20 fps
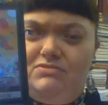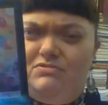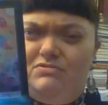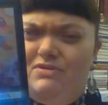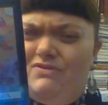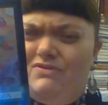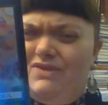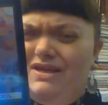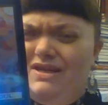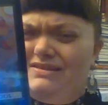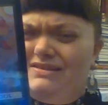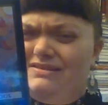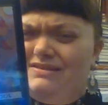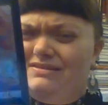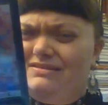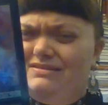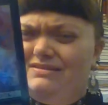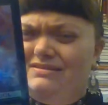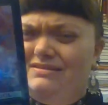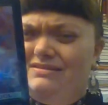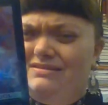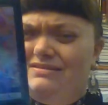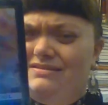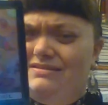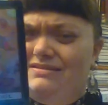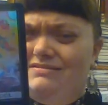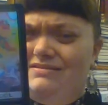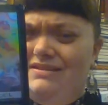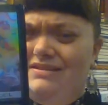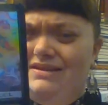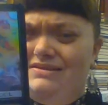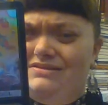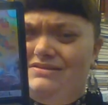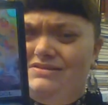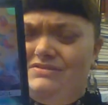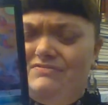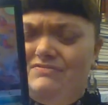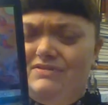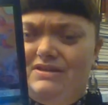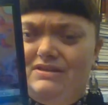who has the
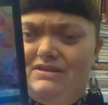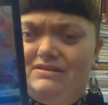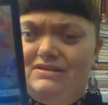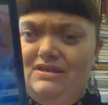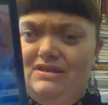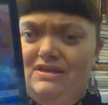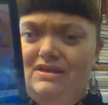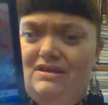license for this,